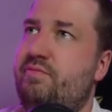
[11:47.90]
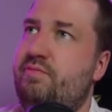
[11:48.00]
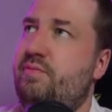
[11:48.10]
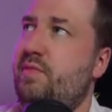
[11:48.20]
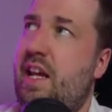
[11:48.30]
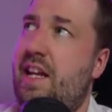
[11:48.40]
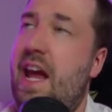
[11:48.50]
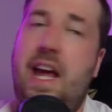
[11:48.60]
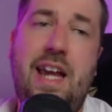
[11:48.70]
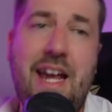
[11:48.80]

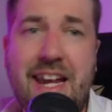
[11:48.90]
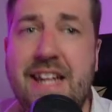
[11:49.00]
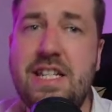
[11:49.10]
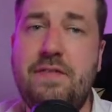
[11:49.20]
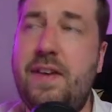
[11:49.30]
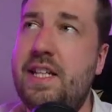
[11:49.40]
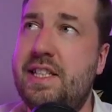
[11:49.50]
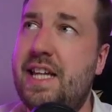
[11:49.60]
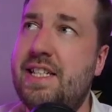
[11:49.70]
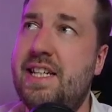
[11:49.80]
interface to
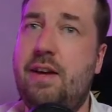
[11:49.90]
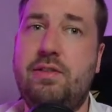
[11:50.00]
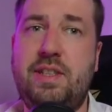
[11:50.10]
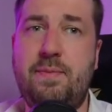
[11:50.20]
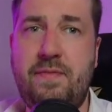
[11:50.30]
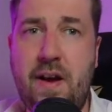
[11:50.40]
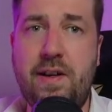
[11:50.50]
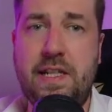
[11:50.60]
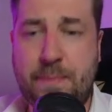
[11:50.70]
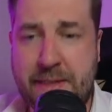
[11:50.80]
getting out some very
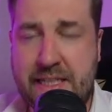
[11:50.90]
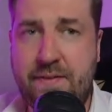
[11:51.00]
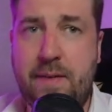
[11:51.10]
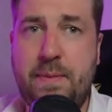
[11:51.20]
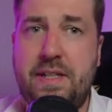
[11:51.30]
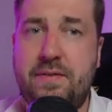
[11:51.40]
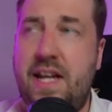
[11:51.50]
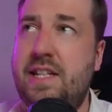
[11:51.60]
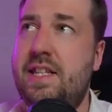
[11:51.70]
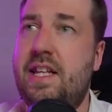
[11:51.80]
specific bit of
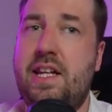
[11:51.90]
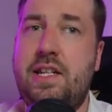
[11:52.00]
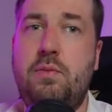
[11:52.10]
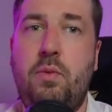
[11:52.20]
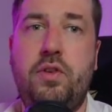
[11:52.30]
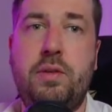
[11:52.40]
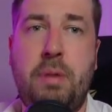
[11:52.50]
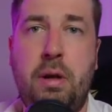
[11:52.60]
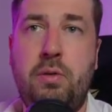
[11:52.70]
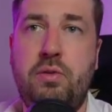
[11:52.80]
data that I didn't want to
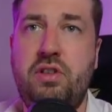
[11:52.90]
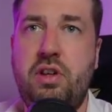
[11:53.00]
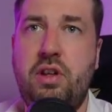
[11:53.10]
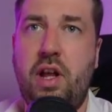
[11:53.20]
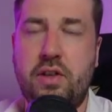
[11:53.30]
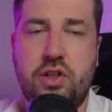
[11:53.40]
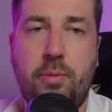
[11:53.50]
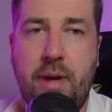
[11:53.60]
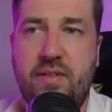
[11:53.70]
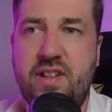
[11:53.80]
pollute the top
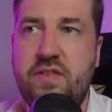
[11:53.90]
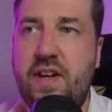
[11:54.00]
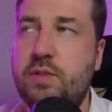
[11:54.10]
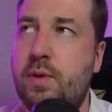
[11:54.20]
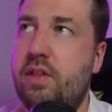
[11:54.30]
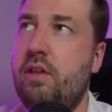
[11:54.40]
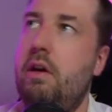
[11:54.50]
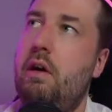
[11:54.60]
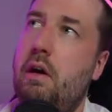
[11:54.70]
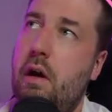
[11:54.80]
level interface with.
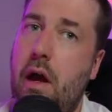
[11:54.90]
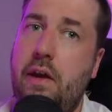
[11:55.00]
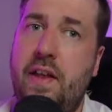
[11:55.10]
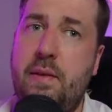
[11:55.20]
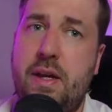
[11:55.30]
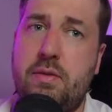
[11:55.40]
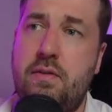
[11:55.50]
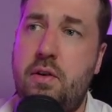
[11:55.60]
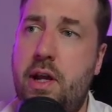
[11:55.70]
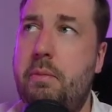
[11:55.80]
Is that the best way of
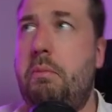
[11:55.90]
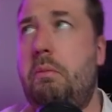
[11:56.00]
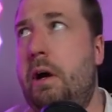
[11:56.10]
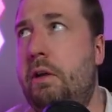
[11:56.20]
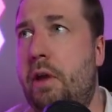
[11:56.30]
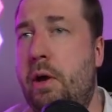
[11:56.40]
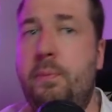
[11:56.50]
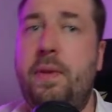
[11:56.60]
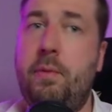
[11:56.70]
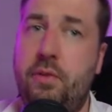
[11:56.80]
doing it? I don't know.
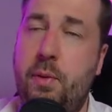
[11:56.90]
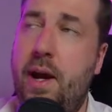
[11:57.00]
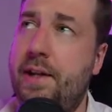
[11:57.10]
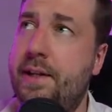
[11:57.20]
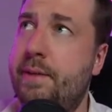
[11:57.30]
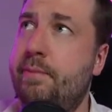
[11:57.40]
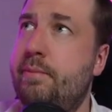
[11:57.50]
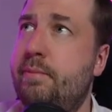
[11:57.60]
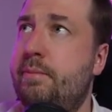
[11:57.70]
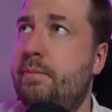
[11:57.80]
It was the way I did it.
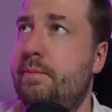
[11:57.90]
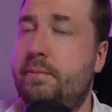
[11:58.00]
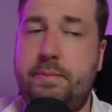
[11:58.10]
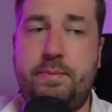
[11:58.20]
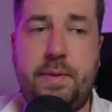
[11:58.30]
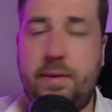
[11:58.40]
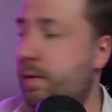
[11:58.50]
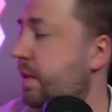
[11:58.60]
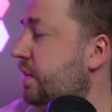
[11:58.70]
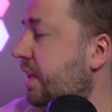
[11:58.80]
Okay,
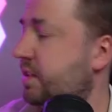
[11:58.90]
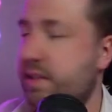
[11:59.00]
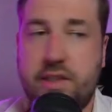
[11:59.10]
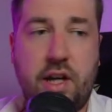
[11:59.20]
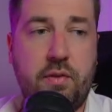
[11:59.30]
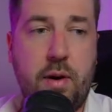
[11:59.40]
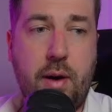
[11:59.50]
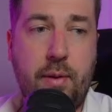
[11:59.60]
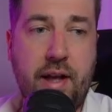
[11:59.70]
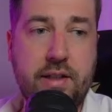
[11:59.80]
so that's kind of where we're at with that.